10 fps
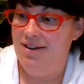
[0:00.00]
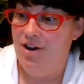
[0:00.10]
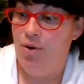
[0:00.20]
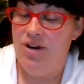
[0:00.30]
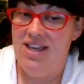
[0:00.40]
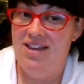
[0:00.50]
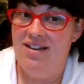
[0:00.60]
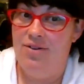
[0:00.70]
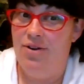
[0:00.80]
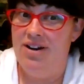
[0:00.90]

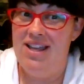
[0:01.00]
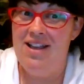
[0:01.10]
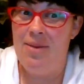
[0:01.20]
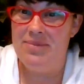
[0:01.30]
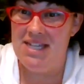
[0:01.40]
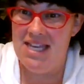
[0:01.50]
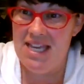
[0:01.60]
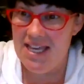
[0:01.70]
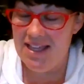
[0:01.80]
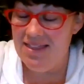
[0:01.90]
or an
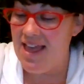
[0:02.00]
EMT.